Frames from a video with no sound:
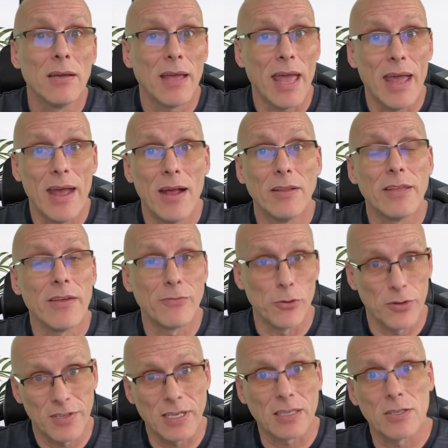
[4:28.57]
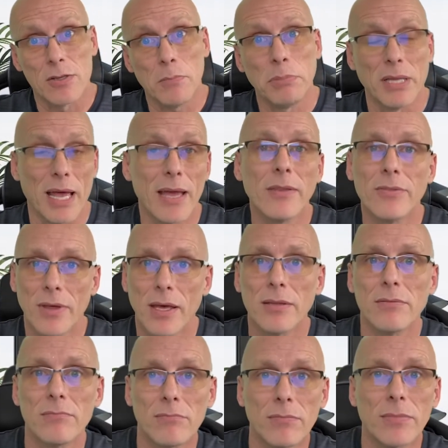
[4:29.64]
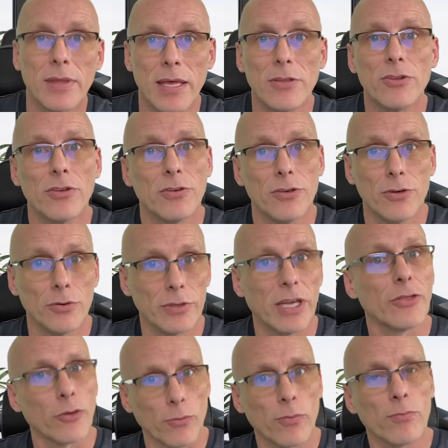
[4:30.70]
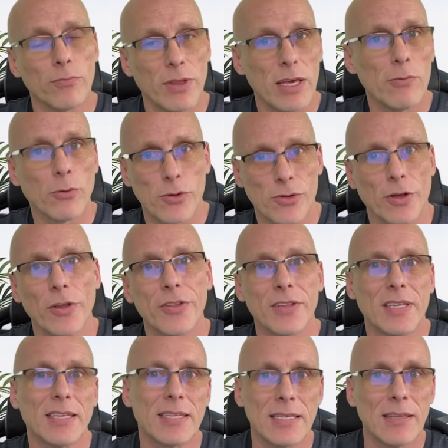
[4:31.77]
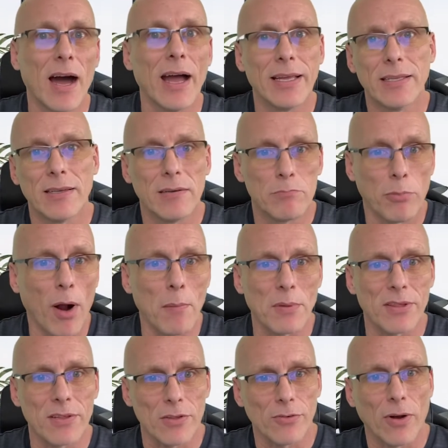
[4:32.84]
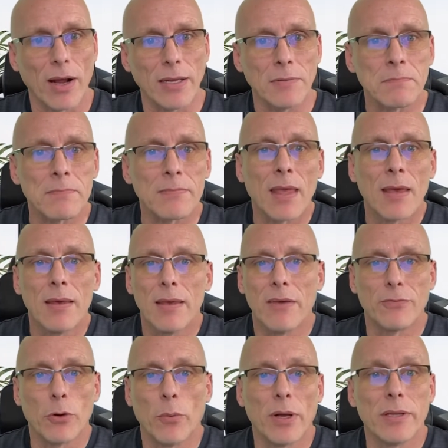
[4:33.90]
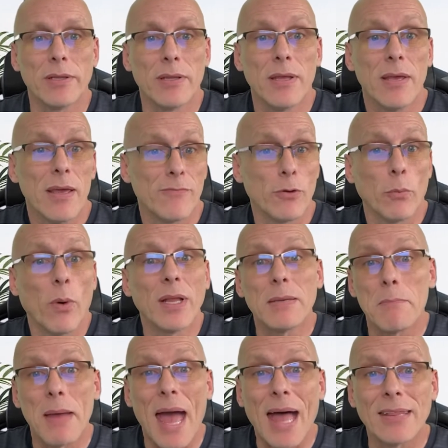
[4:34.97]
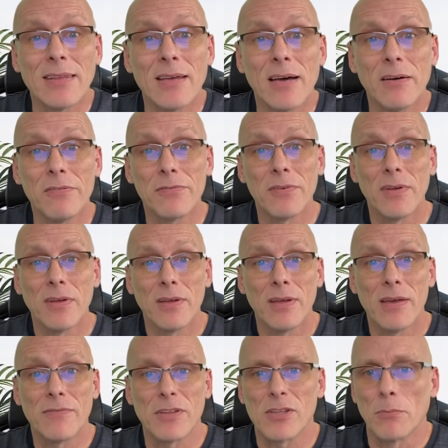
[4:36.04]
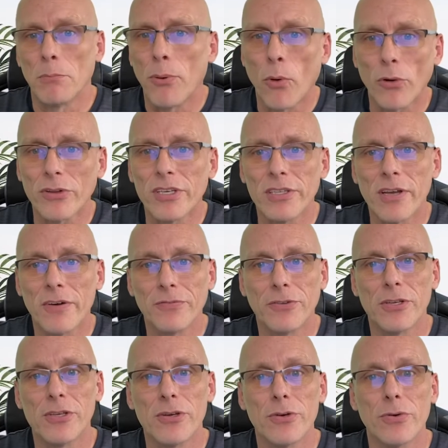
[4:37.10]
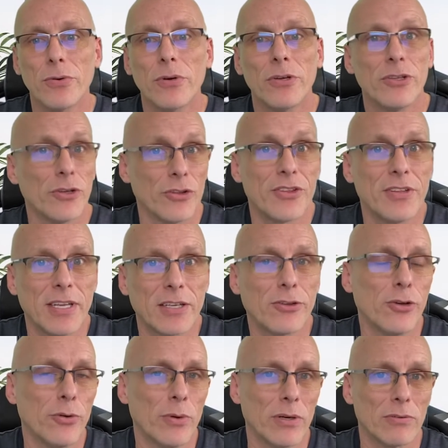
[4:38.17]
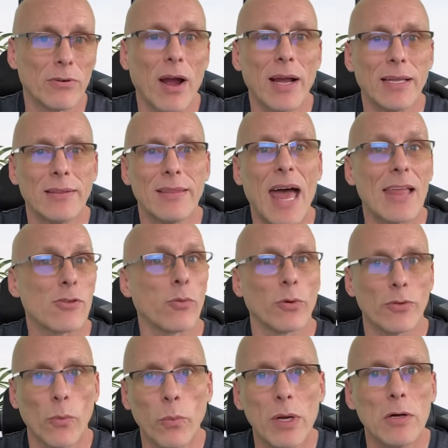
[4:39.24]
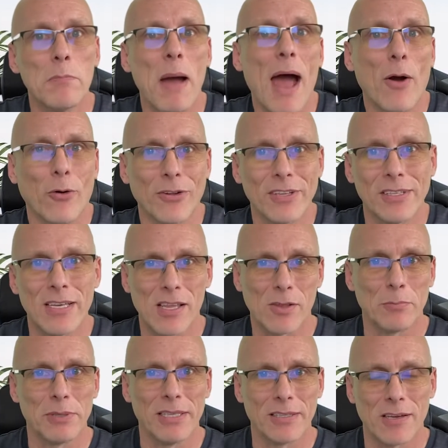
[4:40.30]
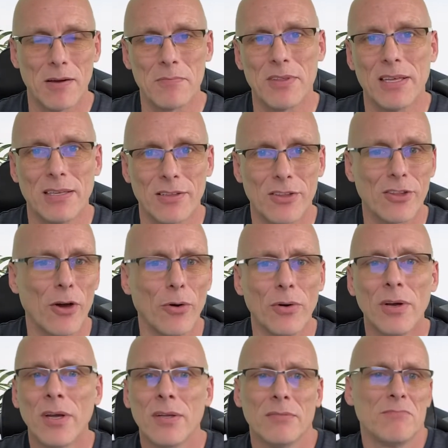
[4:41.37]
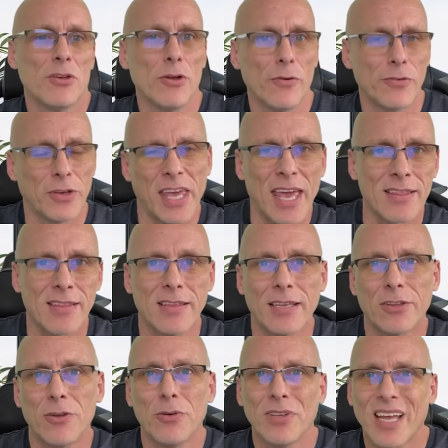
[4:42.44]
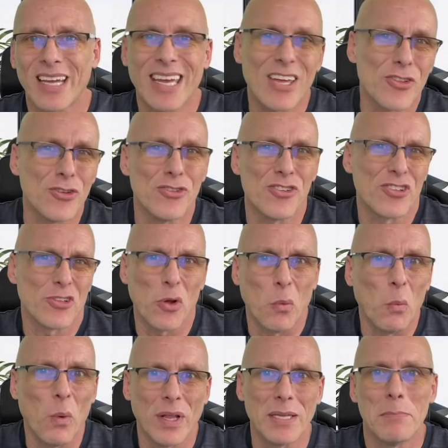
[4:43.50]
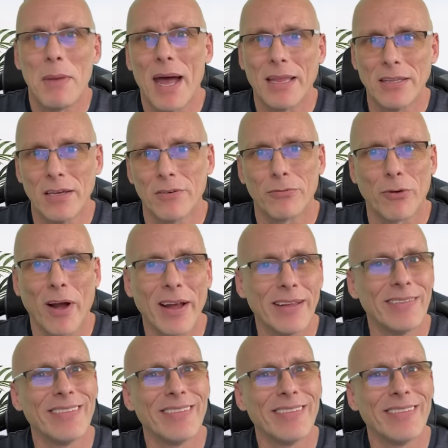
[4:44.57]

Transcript: And if you stick to the plan, then you'll get the results that the diet promises, right? If you want it bad enough, if it's important enough to you, you'll stick to it, right? That's where the willpower and the discipline comes in. So, if you can't stick to it, I guess you just don't want it bad enough, right?